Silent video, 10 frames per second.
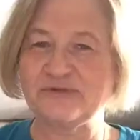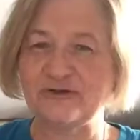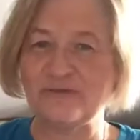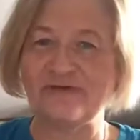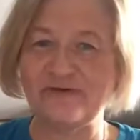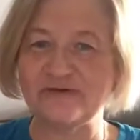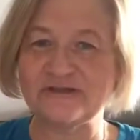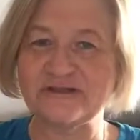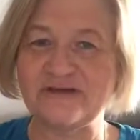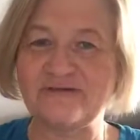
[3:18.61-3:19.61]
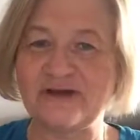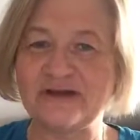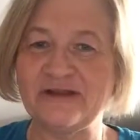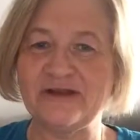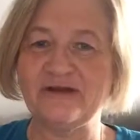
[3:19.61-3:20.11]
No, my phone just did a
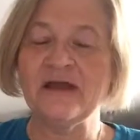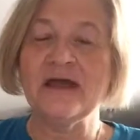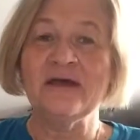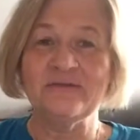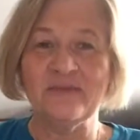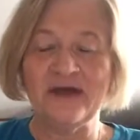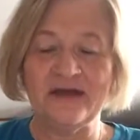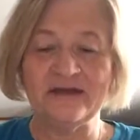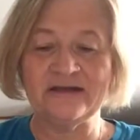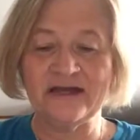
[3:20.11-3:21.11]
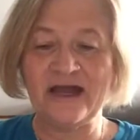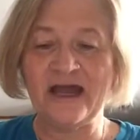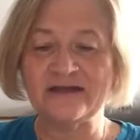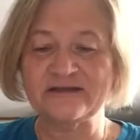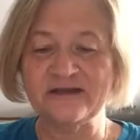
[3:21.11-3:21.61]
funny thing here. It can
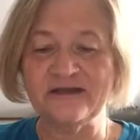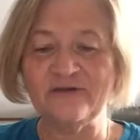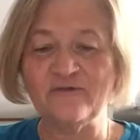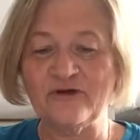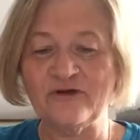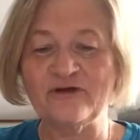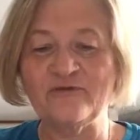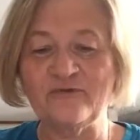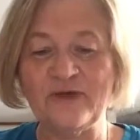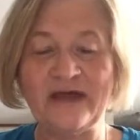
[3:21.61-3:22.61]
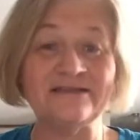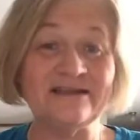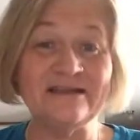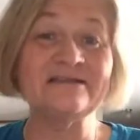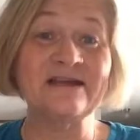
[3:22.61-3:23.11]
actually work as
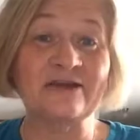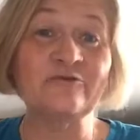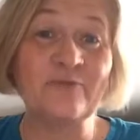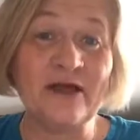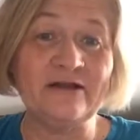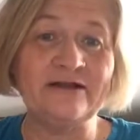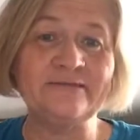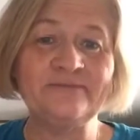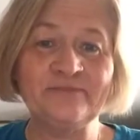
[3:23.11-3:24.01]
an insect repellent.